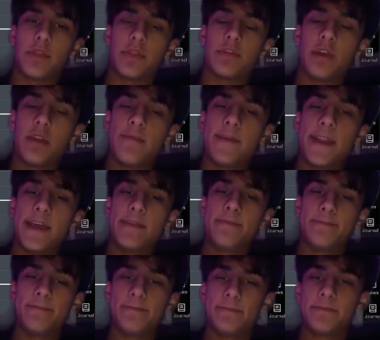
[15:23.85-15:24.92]
30-minute,
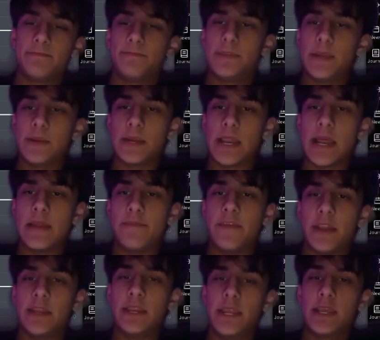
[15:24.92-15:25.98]
same kind of
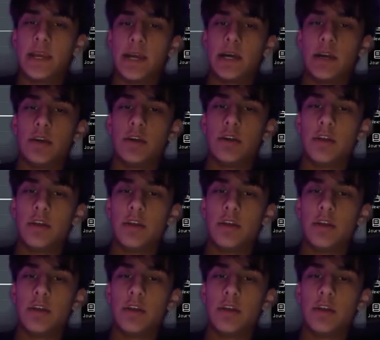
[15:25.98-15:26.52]
idea.